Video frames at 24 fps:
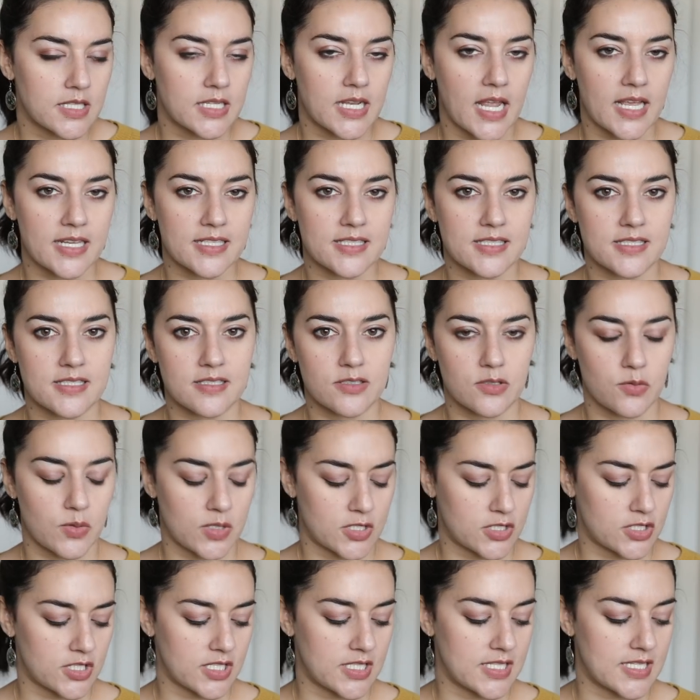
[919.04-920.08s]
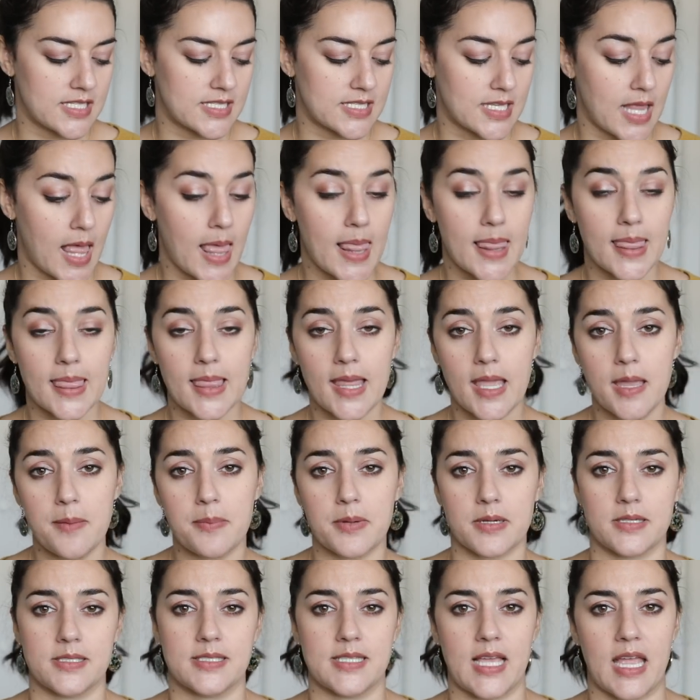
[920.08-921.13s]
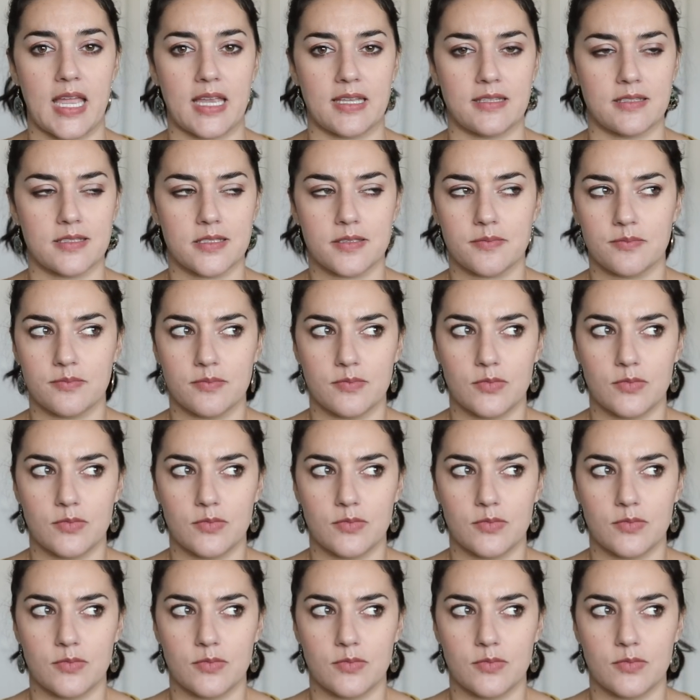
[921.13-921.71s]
the next question is labor signs.